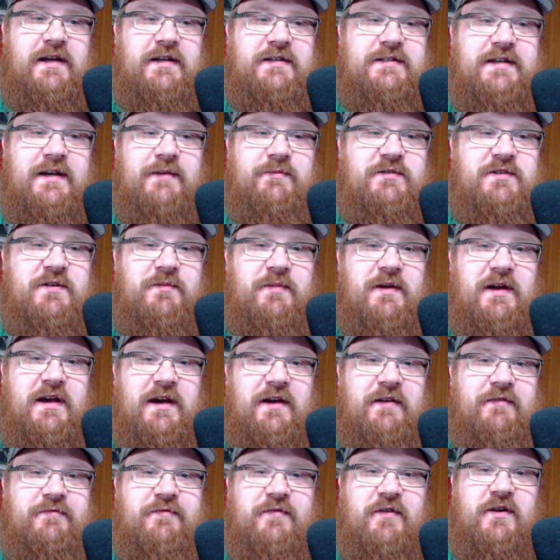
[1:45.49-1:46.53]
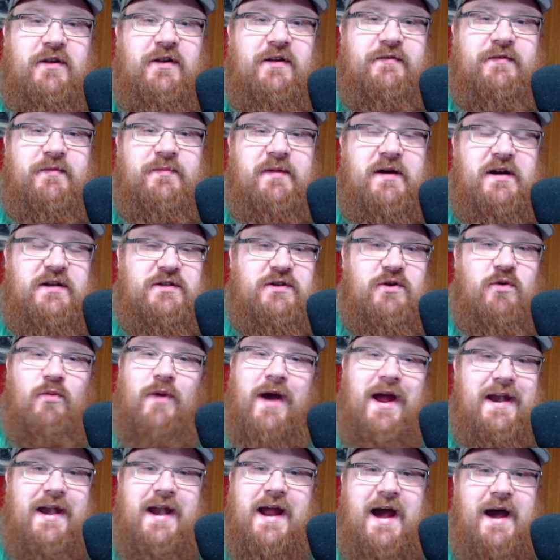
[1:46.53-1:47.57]
seems to be full of a bunch of
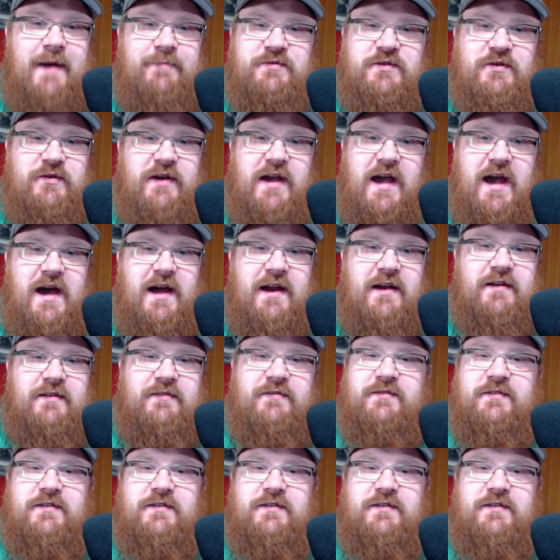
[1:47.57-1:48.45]
wet naps who can't,